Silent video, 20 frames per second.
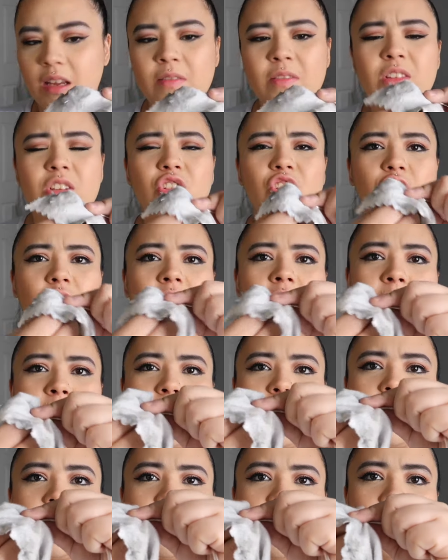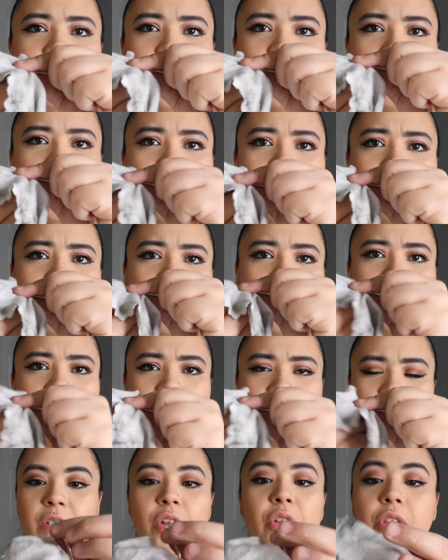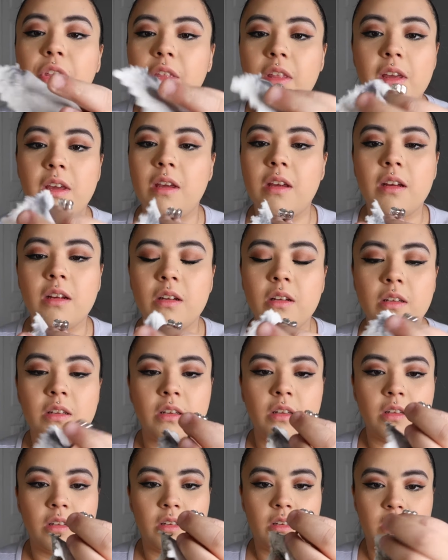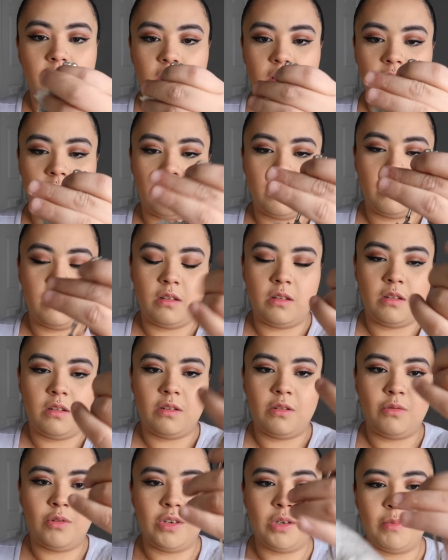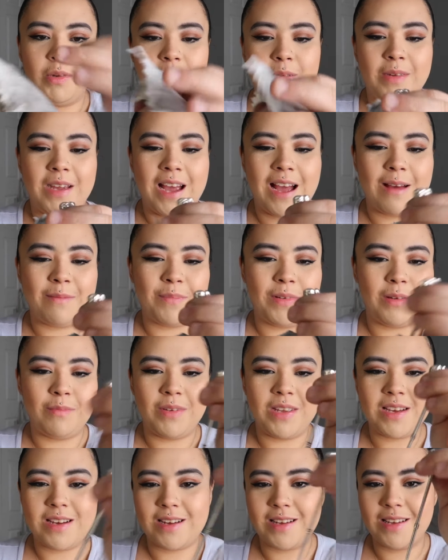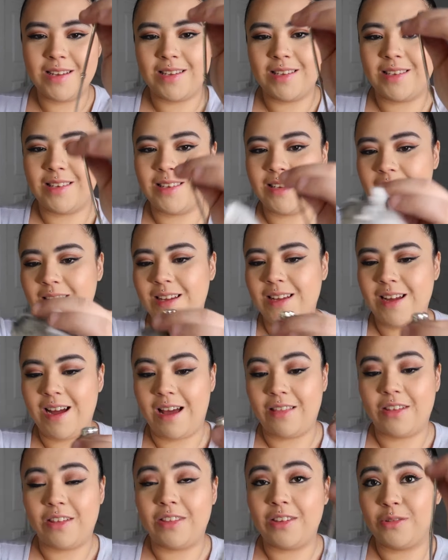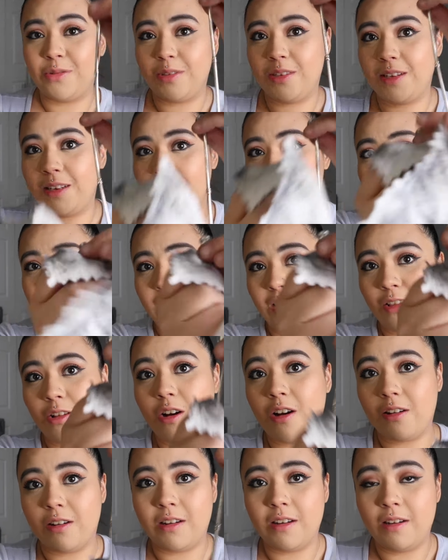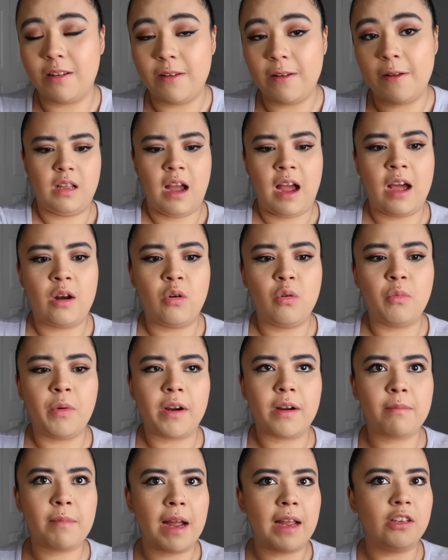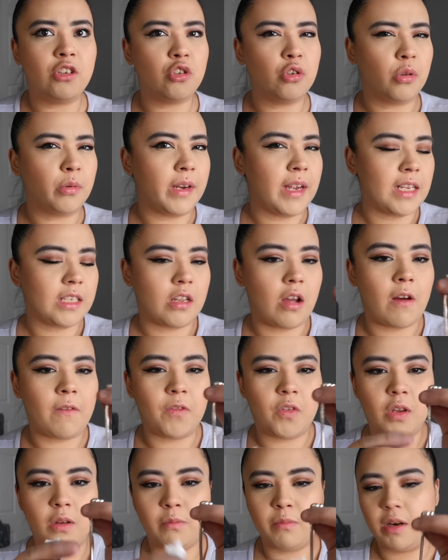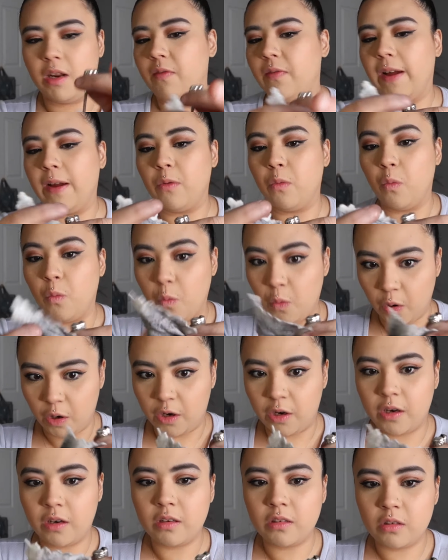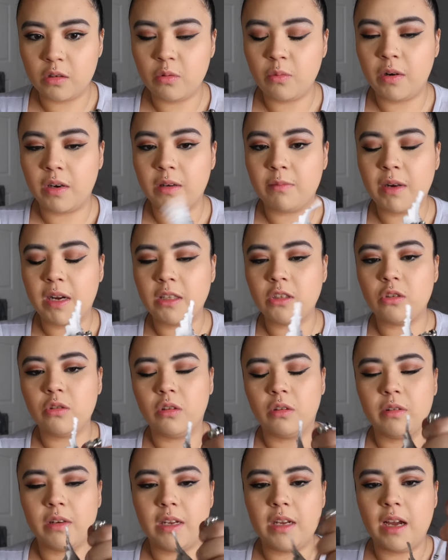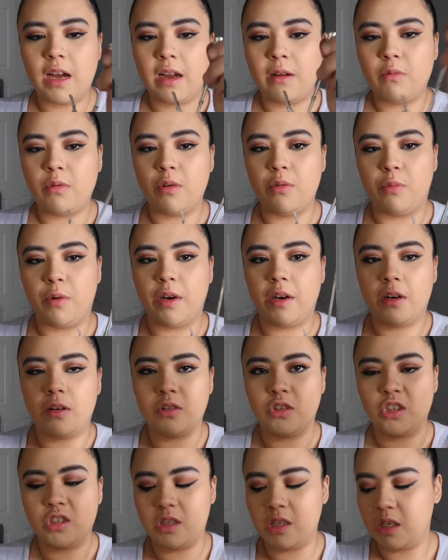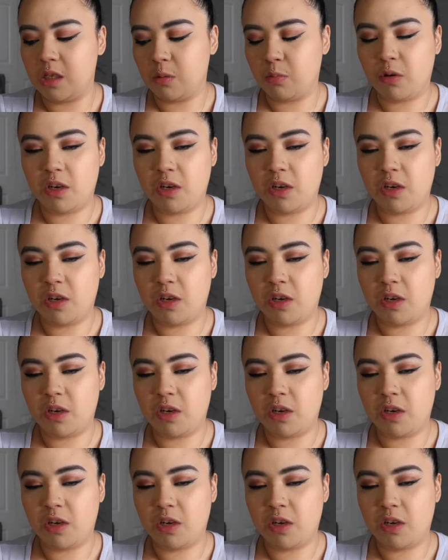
Even the charms itself, they're not that filthy, which makes me happy because I thought this was gonna take long. I don't wear my jewelry as often, but if I were to wear my jewelry, I would wear just this